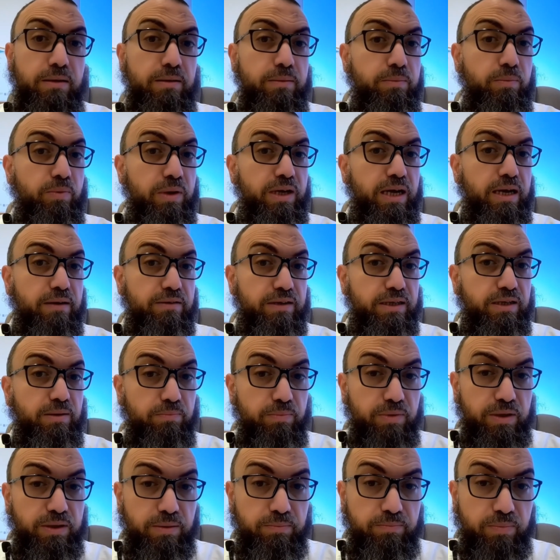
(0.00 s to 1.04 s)
We have the
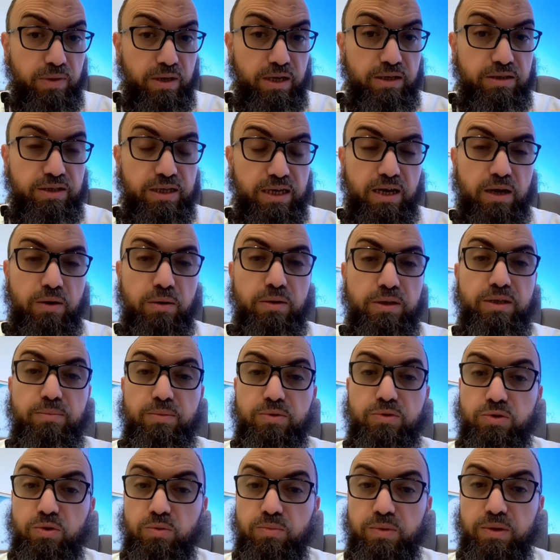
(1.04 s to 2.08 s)
complete blood count,
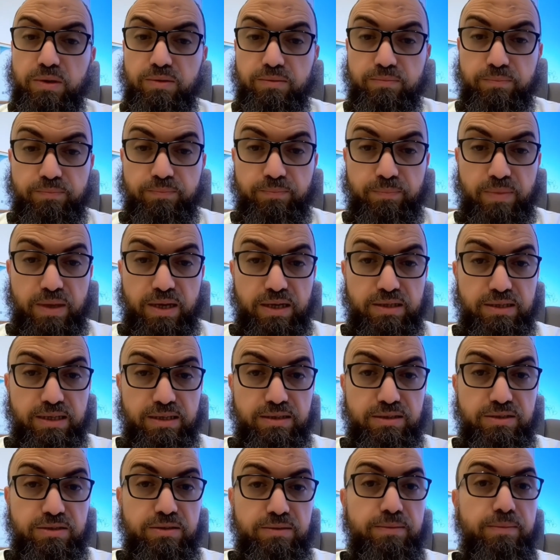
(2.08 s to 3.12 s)
hemoglobin,
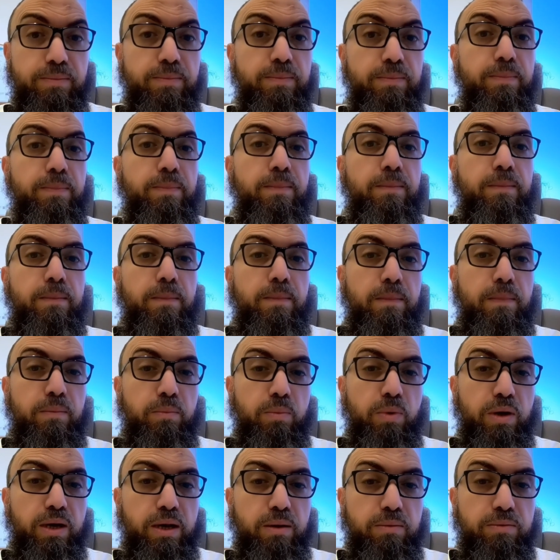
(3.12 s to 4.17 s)
platelets.
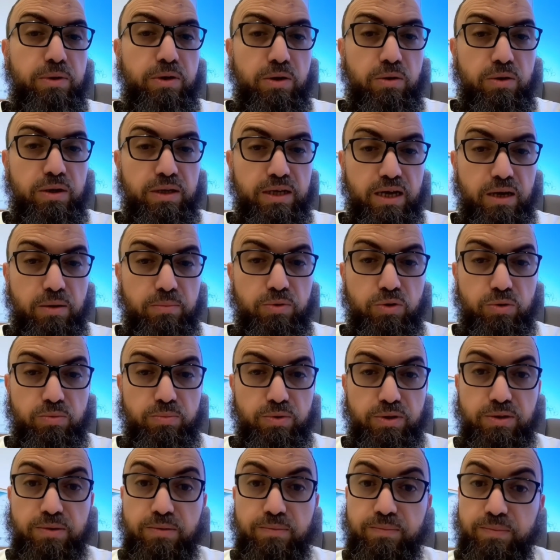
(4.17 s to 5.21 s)
We have urine
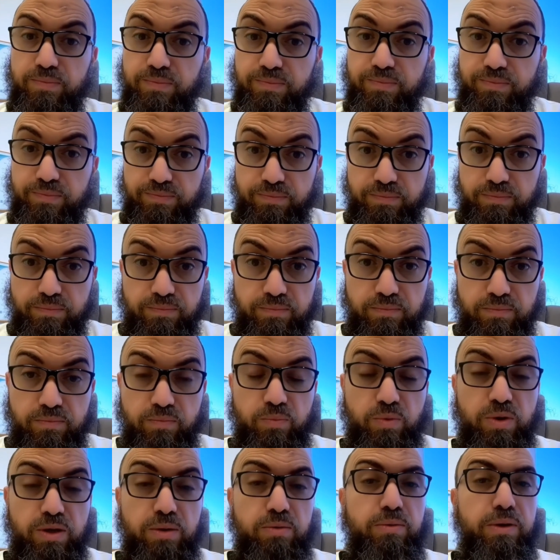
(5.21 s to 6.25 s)
albumin.
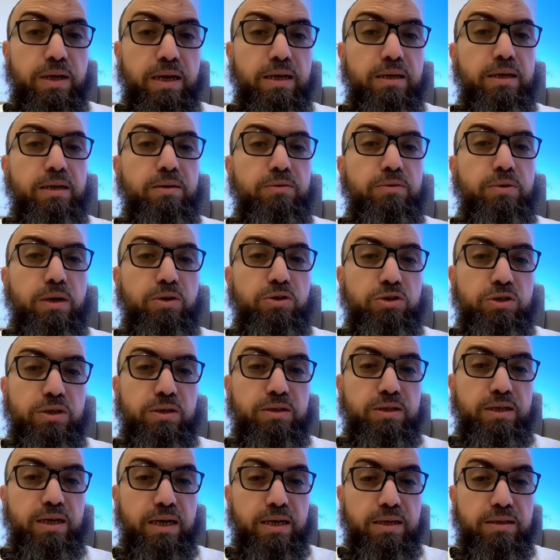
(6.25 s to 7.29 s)
We have kidney function
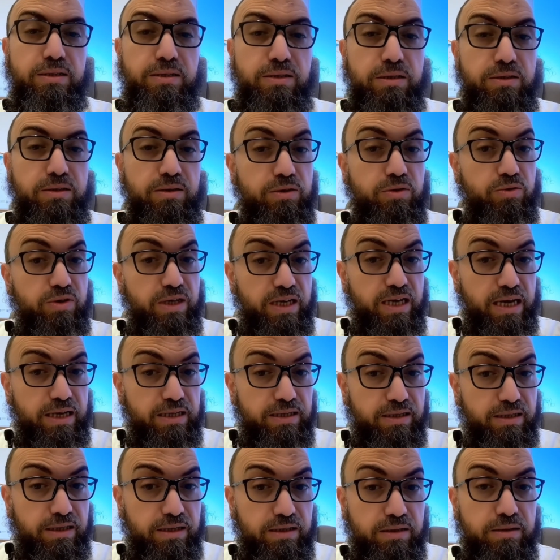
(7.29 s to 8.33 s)
tests,
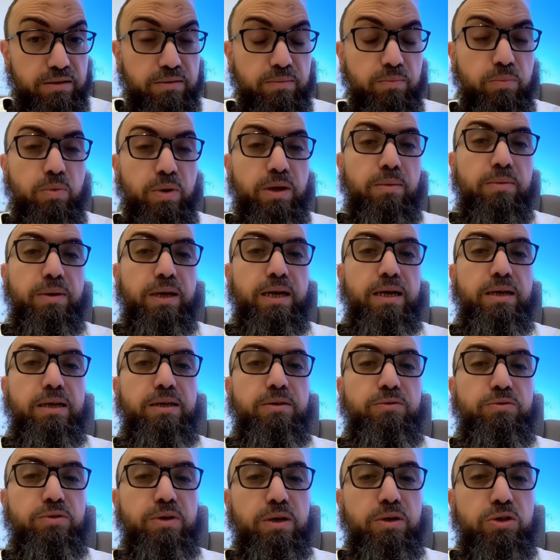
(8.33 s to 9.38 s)
creatinine. We have kidney
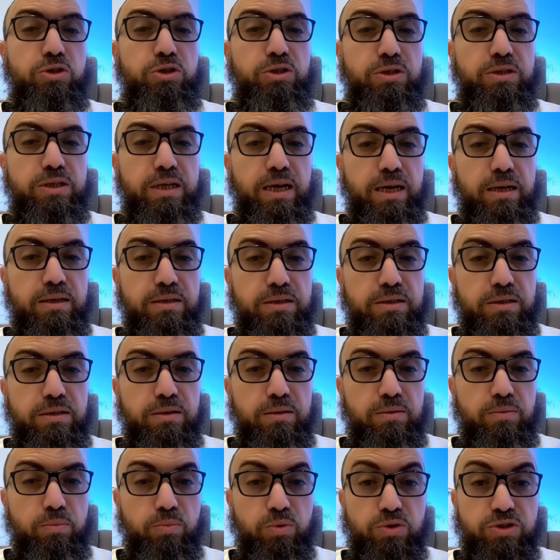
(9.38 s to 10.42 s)
function tests,
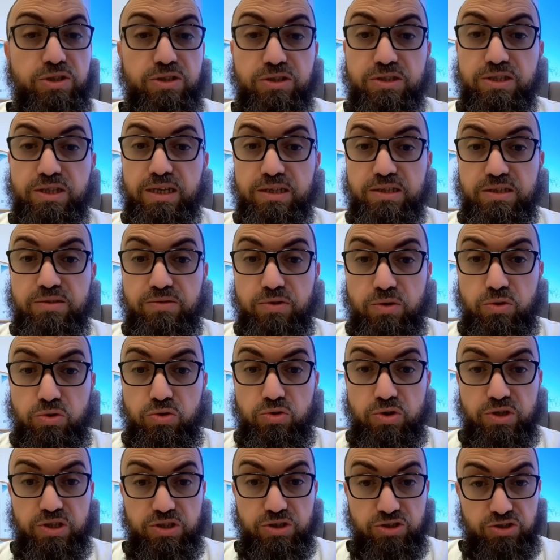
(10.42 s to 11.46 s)
which is kidney
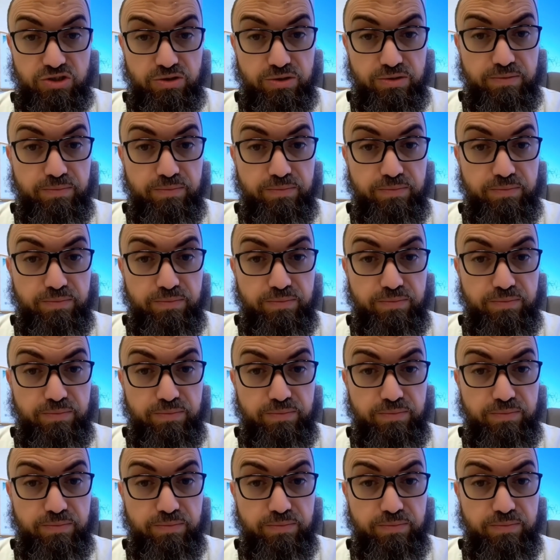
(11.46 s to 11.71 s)
filtration.